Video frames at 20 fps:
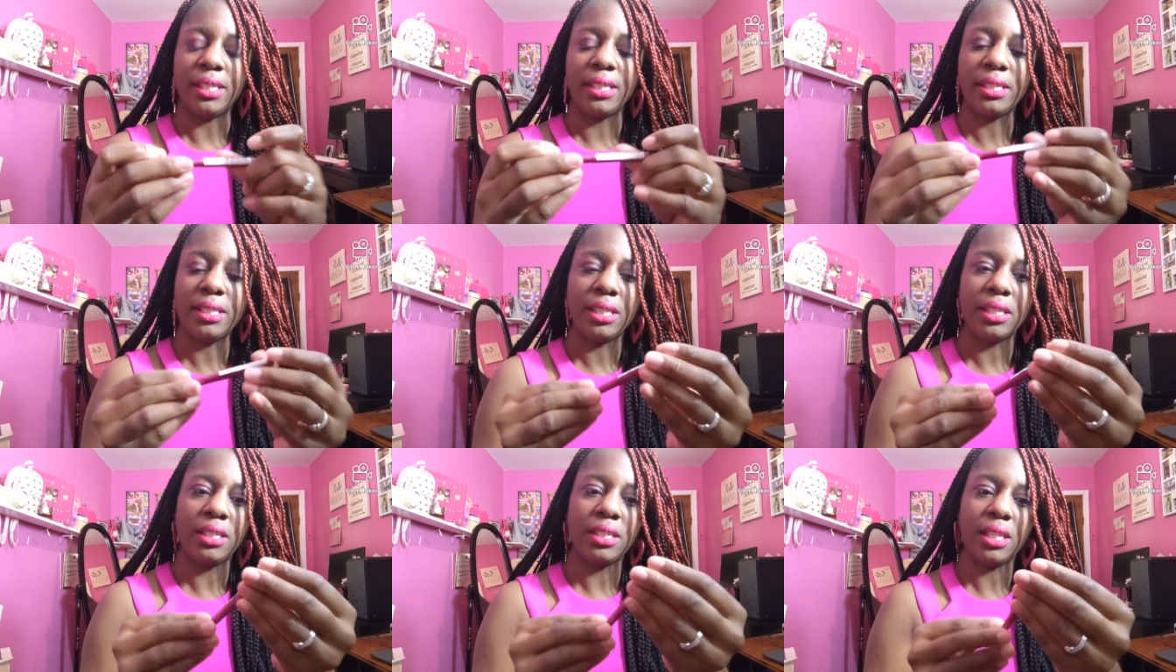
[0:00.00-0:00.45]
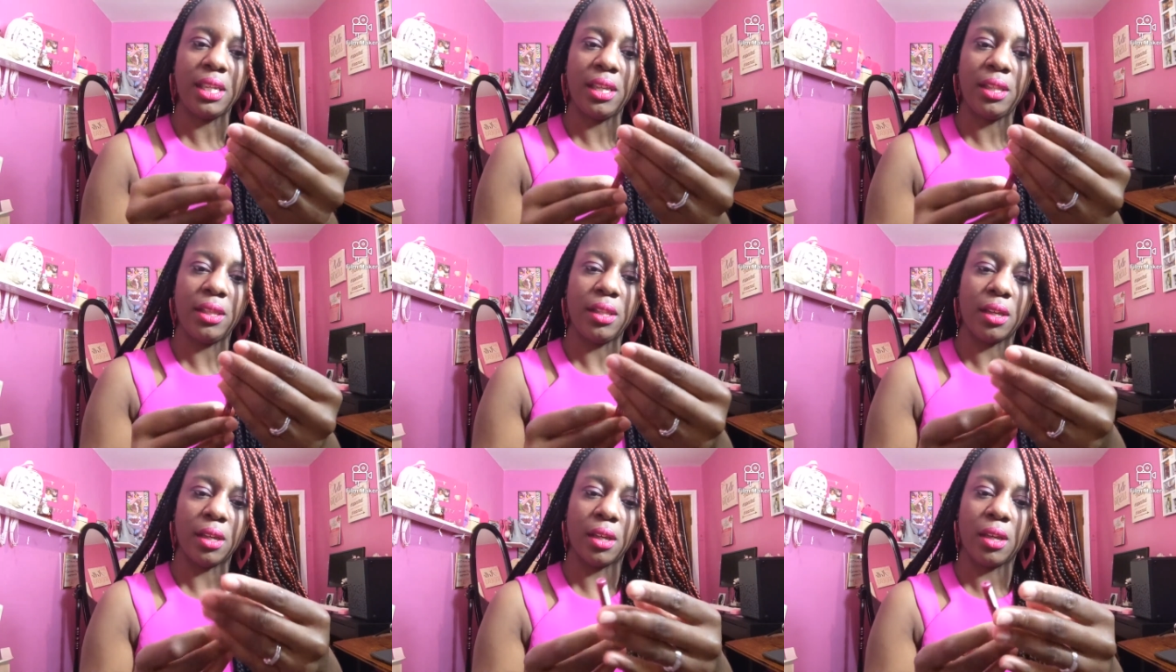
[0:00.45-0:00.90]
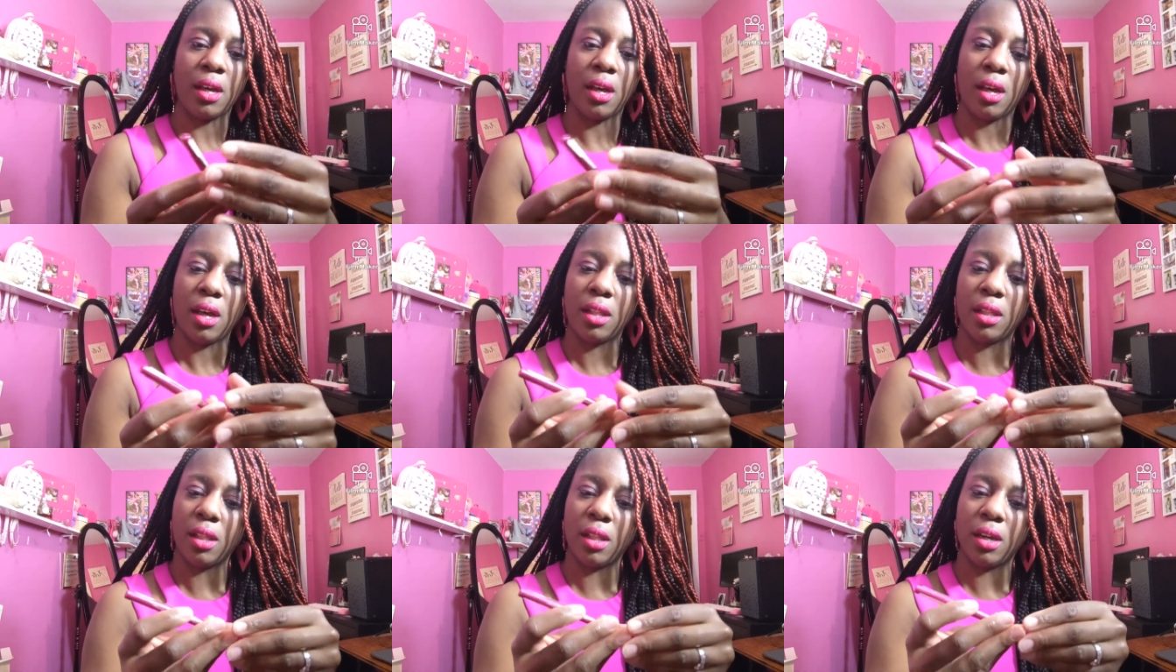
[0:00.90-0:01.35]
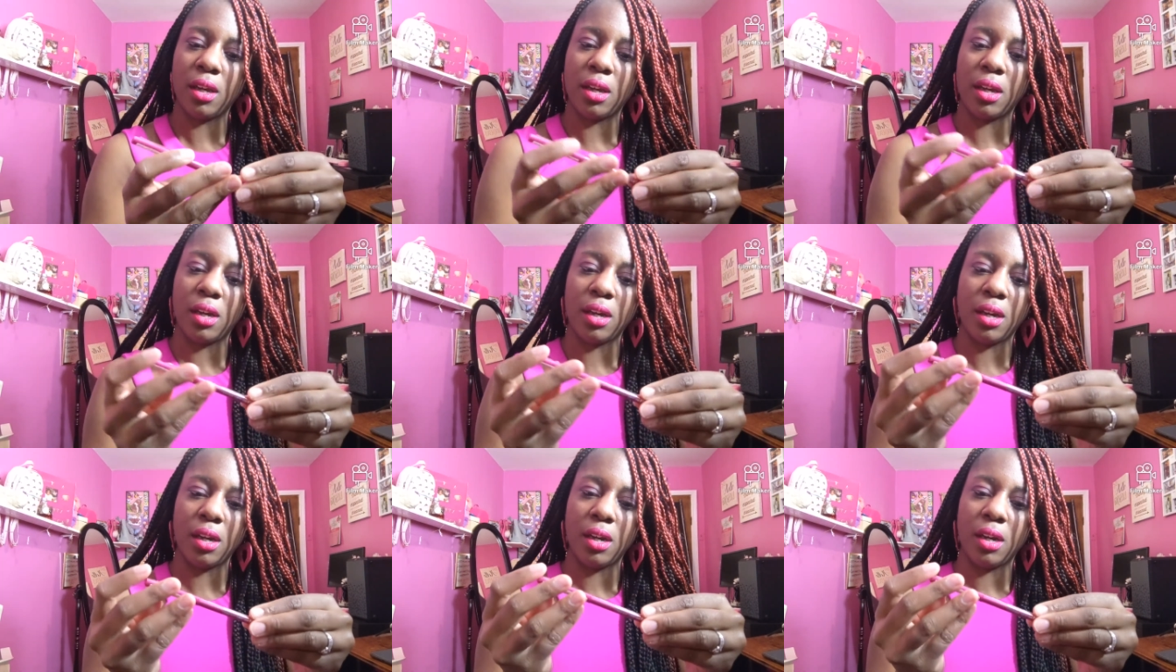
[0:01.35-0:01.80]
This is in the
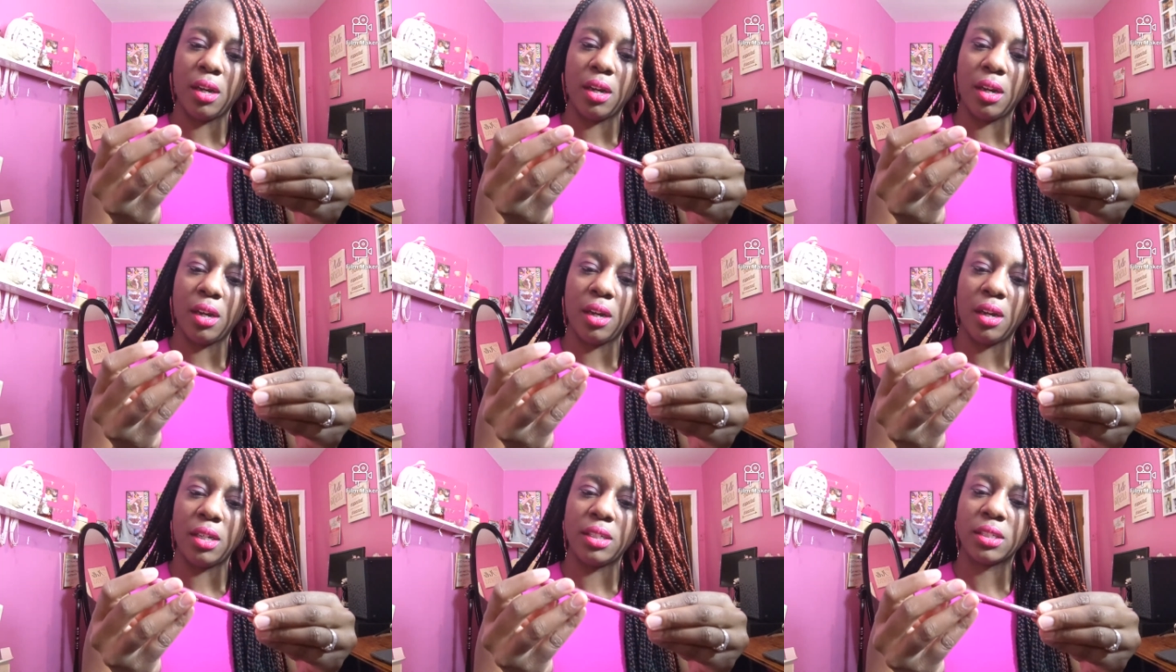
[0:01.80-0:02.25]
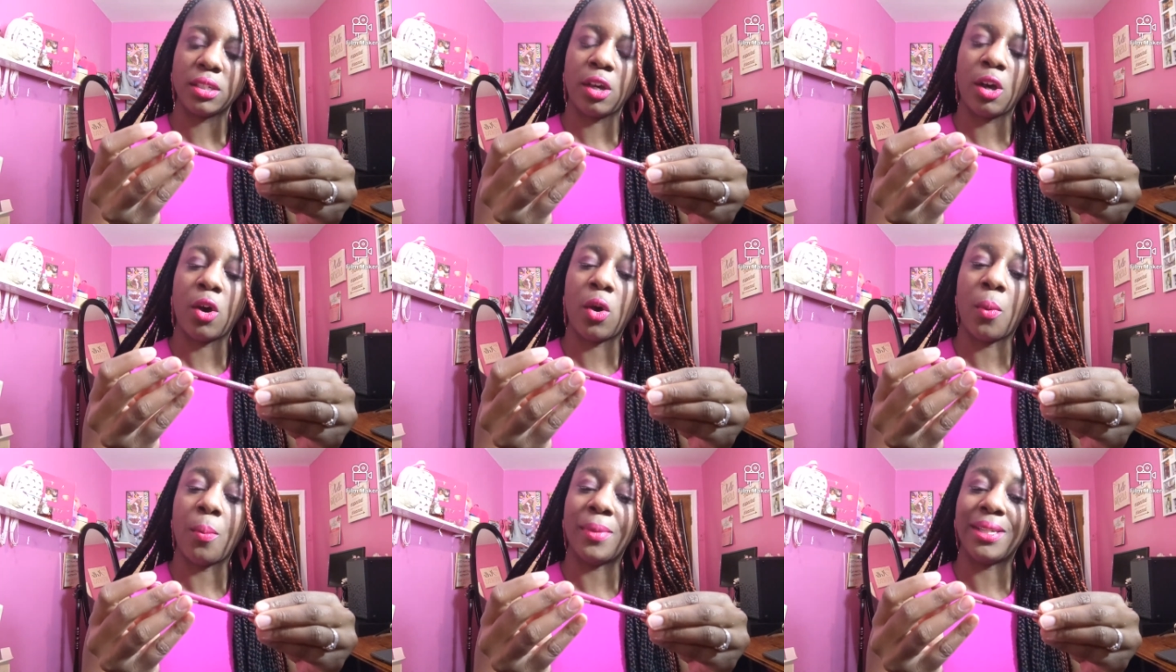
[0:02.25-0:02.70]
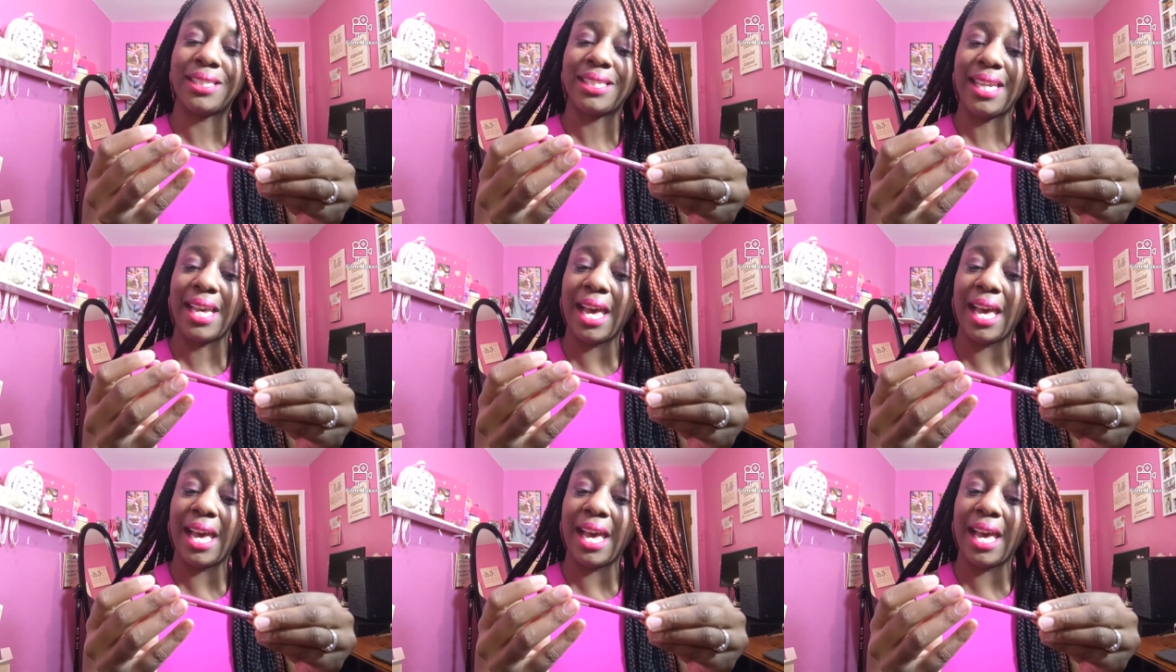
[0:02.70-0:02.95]
color, it's called